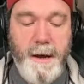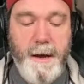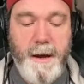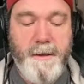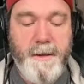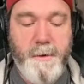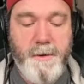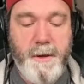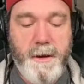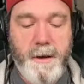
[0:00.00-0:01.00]
It's
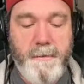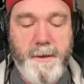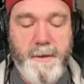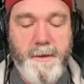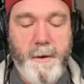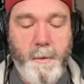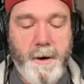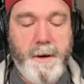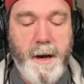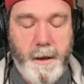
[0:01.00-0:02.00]
especially good if this is a
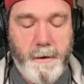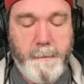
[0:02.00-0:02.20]
weird color.